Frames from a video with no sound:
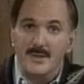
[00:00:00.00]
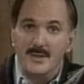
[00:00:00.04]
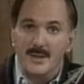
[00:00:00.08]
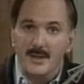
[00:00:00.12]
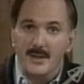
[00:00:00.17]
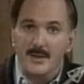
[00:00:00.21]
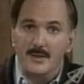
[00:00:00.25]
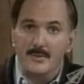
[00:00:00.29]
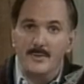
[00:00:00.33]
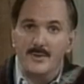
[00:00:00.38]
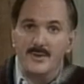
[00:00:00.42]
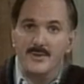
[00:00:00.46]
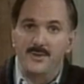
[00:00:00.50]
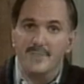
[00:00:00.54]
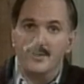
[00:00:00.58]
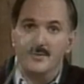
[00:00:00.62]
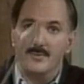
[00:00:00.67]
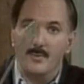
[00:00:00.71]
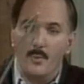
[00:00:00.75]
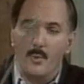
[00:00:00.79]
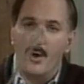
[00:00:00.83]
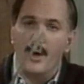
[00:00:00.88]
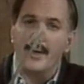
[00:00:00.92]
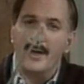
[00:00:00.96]
been killed with just
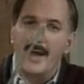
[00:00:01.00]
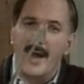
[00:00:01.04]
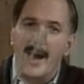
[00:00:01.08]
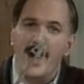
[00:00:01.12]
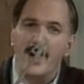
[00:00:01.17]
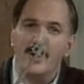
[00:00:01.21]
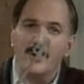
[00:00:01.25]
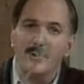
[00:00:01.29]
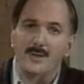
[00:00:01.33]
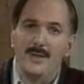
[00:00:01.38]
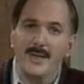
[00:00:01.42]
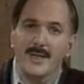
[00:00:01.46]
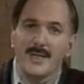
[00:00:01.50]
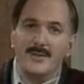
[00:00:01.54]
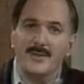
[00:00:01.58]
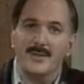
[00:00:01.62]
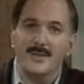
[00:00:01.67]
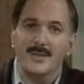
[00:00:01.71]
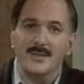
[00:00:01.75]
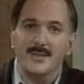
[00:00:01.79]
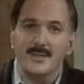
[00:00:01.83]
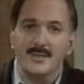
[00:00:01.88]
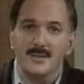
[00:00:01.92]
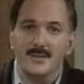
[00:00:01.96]
one arrow like
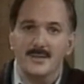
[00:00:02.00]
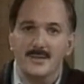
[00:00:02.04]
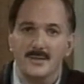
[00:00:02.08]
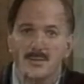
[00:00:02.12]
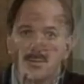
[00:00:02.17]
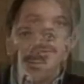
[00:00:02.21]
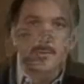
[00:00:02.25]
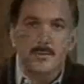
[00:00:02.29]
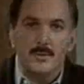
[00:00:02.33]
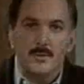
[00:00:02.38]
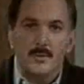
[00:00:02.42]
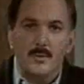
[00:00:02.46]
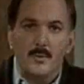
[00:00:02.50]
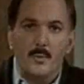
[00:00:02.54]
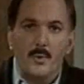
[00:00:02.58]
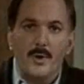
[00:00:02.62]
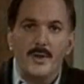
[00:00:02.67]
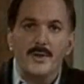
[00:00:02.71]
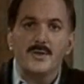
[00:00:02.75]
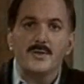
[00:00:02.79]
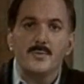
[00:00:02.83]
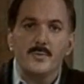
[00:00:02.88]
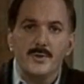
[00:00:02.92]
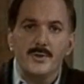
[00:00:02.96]
this?
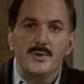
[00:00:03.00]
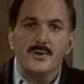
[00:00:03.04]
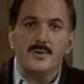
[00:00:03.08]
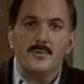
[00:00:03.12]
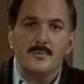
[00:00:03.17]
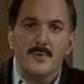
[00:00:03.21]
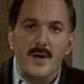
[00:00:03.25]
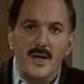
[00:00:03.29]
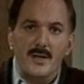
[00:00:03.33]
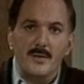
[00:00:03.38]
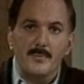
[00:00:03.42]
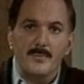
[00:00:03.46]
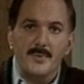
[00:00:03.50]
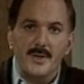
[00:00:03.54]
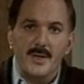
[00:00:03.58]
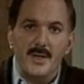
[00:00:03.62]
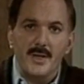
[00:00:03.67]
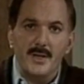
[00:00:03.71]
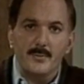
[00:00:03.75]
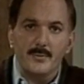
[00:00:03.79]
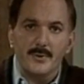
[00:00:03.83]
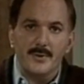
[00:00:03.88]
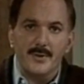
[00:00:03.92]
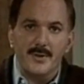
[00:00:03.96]
Which would you rather be
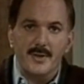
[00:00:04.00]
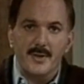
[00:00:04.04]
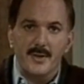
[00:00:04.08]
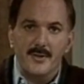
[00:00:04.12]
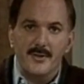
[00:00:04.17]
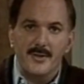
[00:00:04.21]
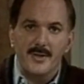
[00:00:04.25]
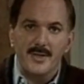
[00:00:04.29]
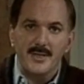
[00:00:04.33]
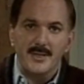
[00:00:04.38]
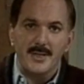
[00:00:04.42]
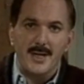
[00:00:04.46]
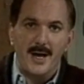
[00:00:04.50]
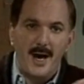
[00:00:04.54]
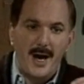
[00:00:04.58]
hit with, this